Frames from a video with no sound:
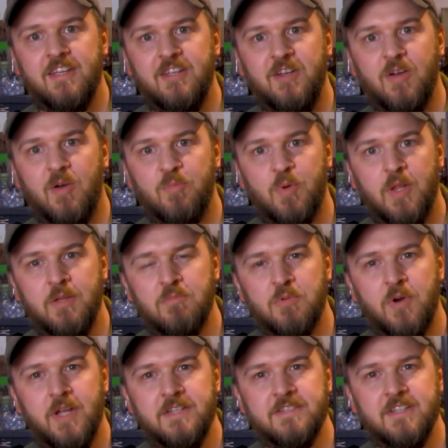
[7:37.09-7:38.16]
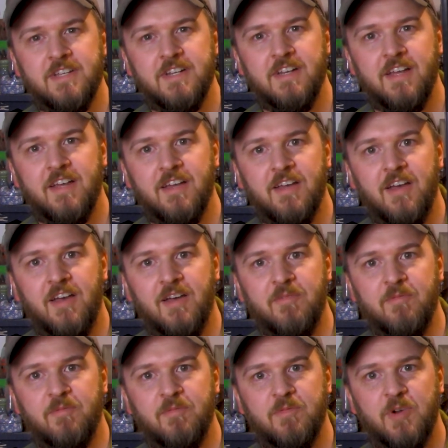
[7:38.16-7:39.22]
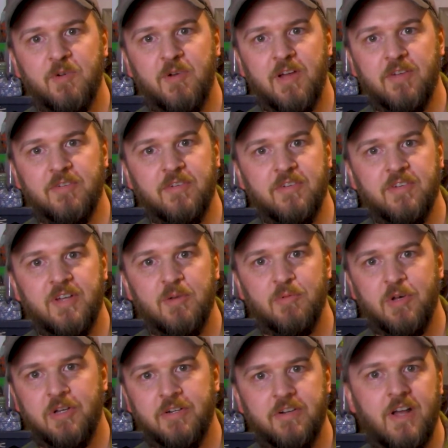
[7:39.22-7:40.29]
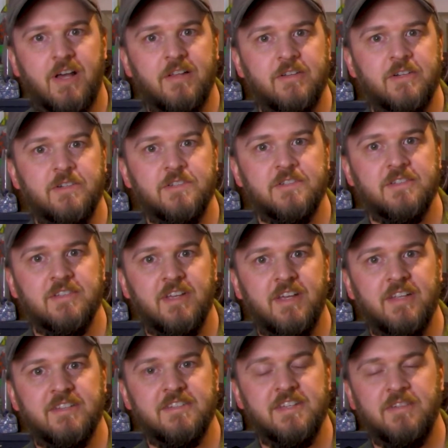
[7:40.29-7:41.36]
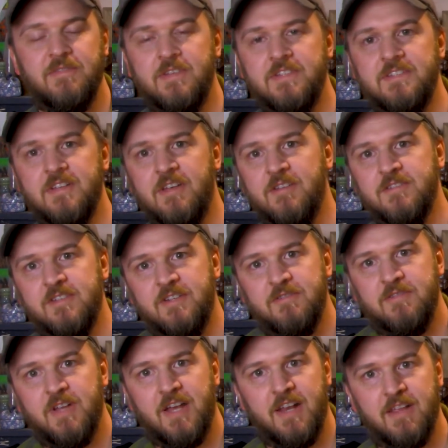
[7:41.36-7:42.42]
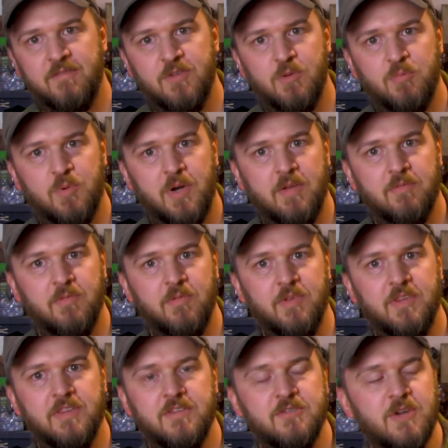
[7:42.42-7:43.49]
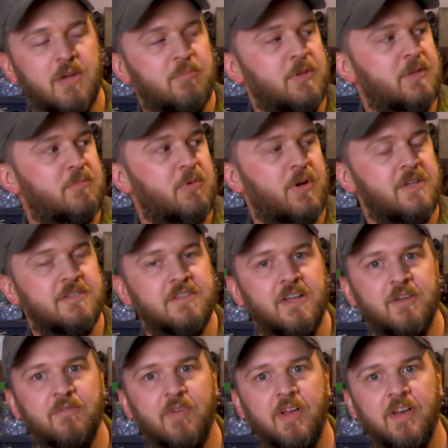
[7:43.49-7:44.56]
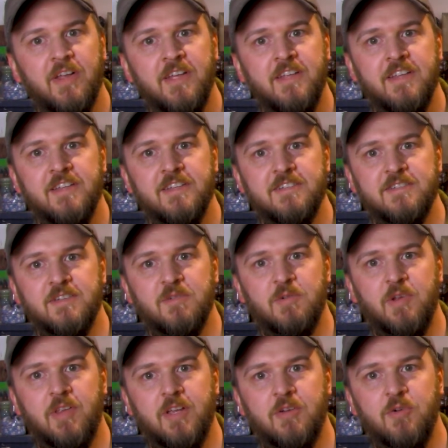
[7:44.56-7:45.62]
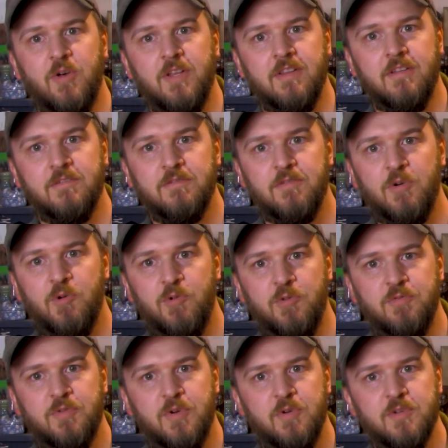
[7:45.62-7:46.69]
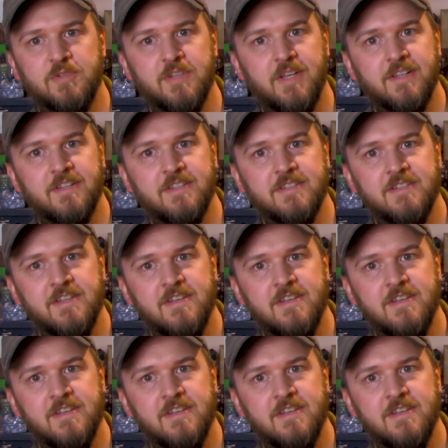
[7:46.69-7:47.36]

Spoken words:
I'll probably price it around a couple $100 and see if it sells, and if not, I have no problem with dropping the price down. But this is a really cool. I love old photos like this.